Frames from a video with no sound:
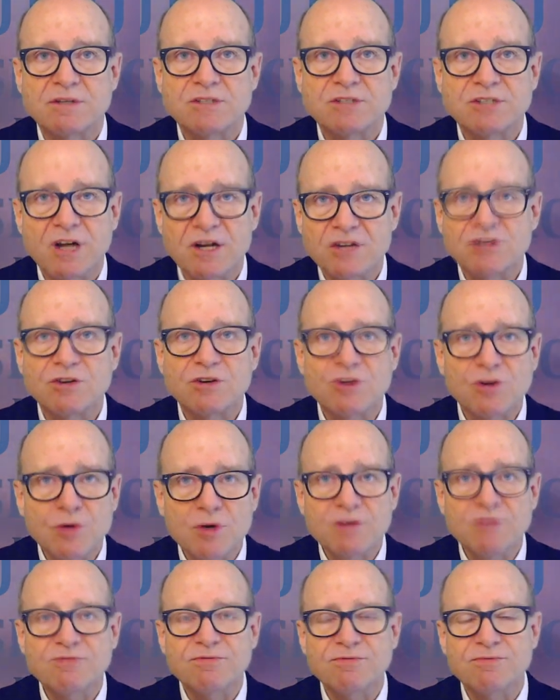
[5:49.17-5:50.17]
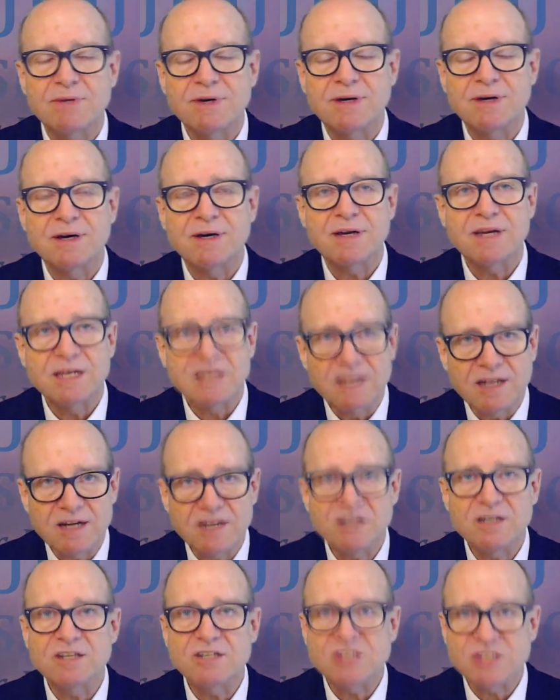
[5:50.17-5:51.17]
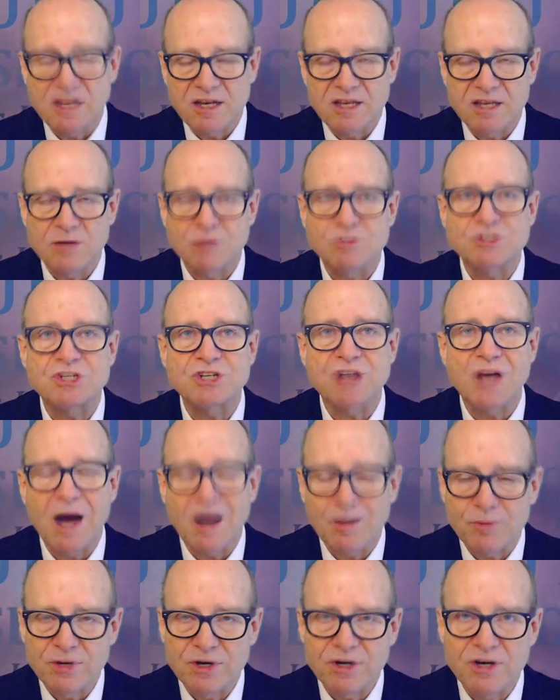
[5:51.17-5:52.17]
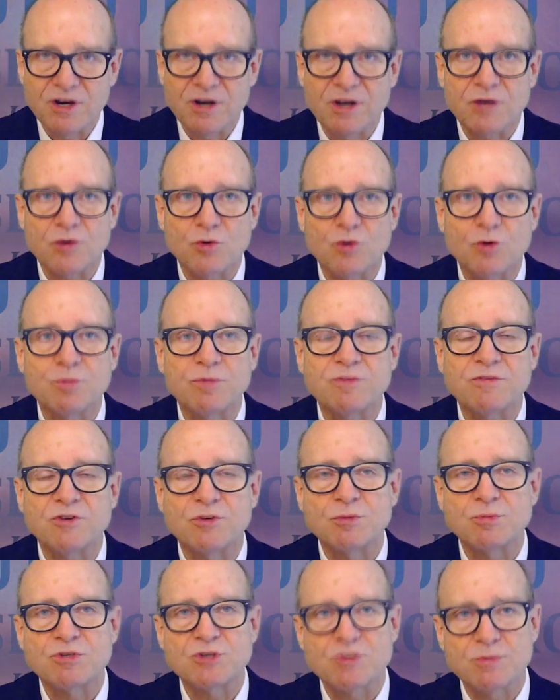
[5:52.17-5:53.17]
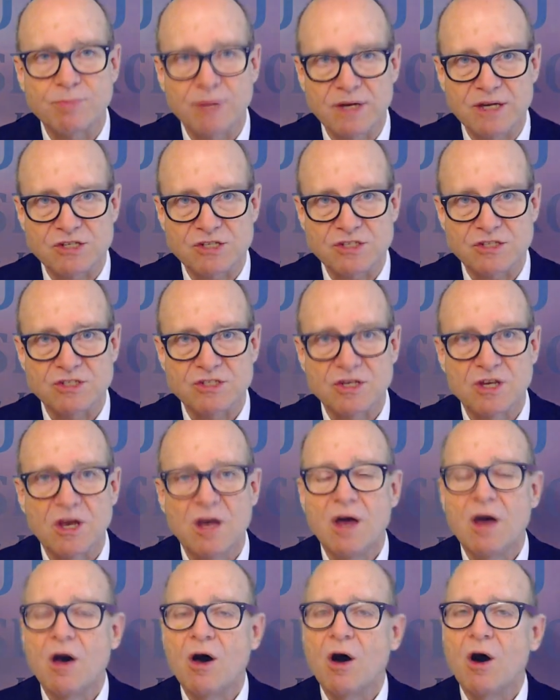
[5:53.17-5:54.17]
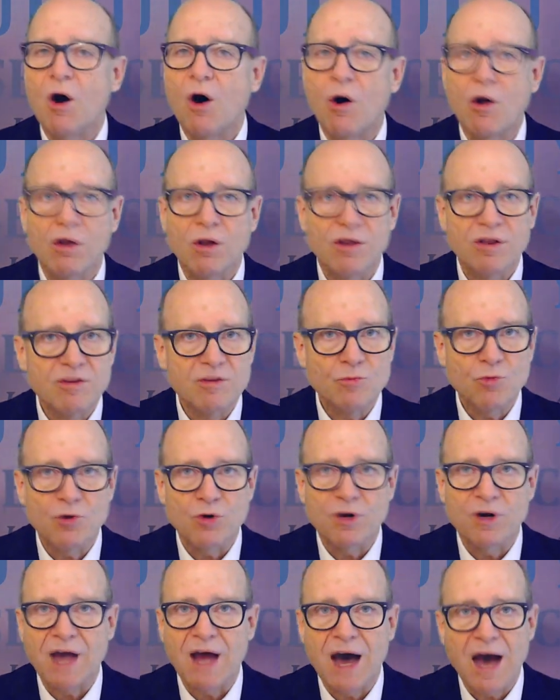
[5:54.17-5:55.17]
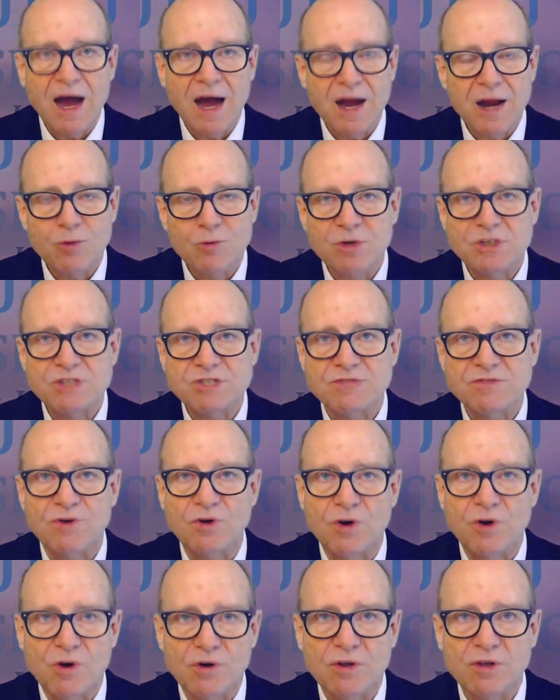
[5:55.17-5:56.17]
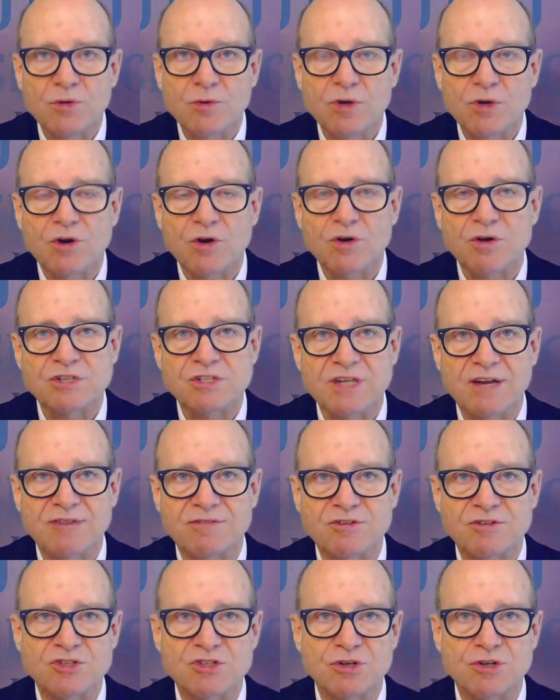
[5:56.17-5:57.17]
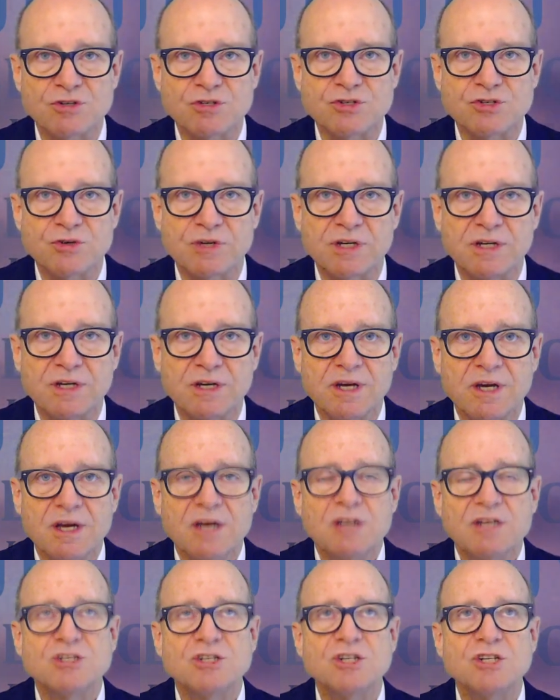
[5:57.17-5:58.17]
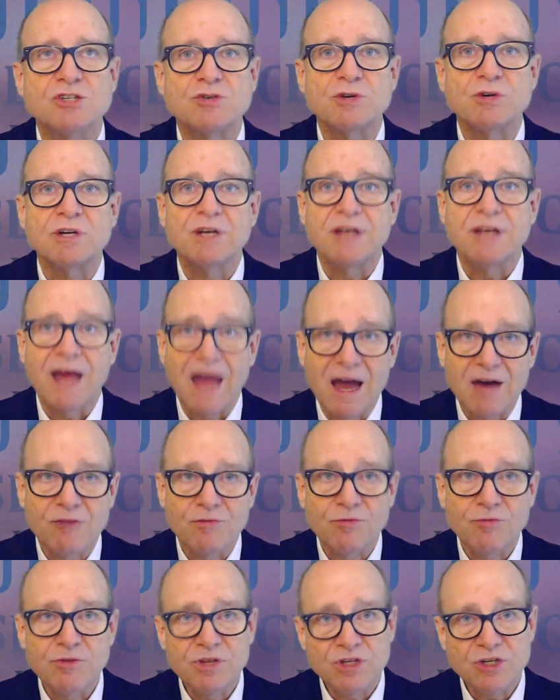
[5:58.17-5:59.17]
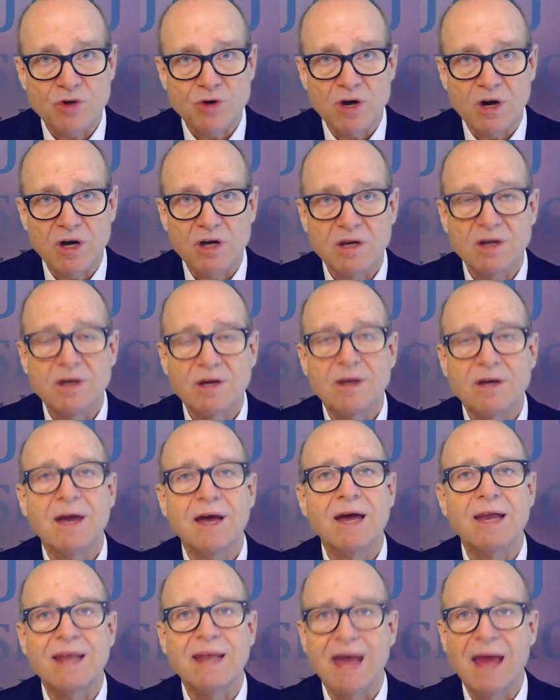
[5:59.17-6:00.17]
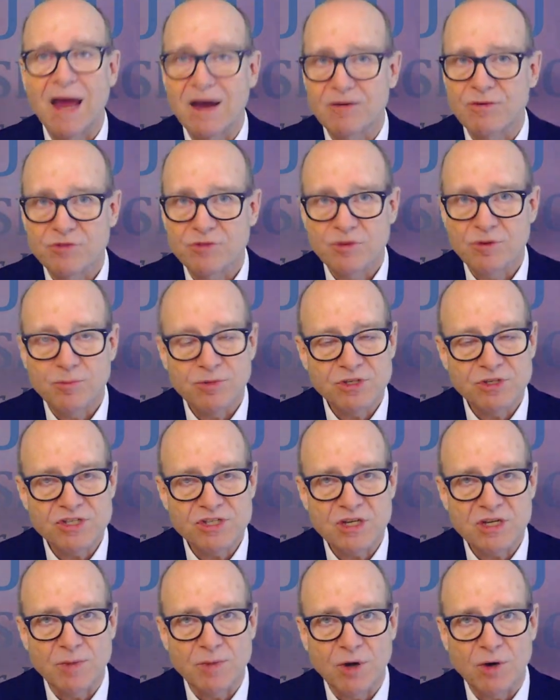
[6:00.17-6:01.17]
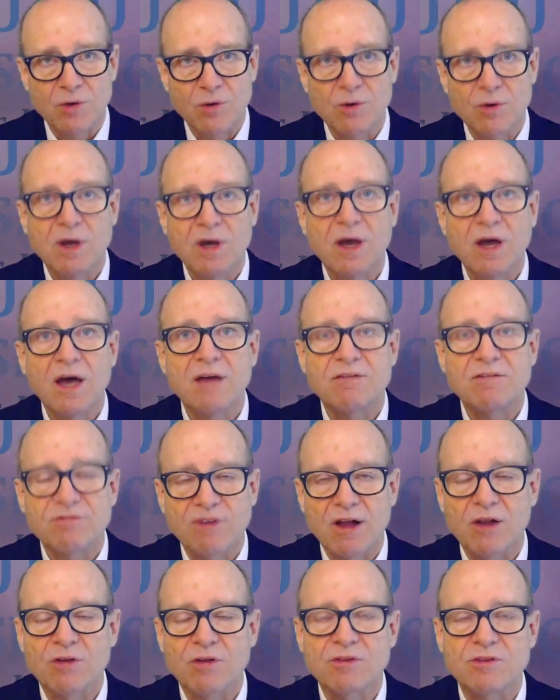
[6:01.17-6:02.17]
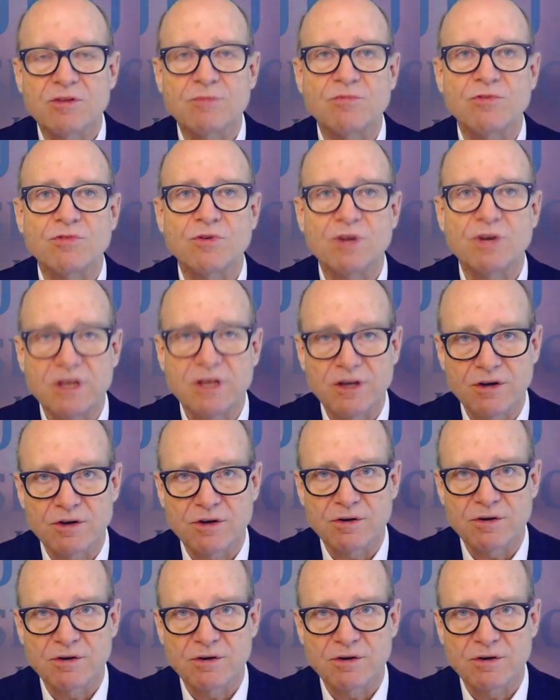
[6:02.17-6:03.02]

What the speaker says: Dr. de Greef conducted a study in which she operated on a group of Dupuytren patients. All of them were at high risk for early recurrence after surgery. She treated half with a drug and half with a placebo and followed them for a year.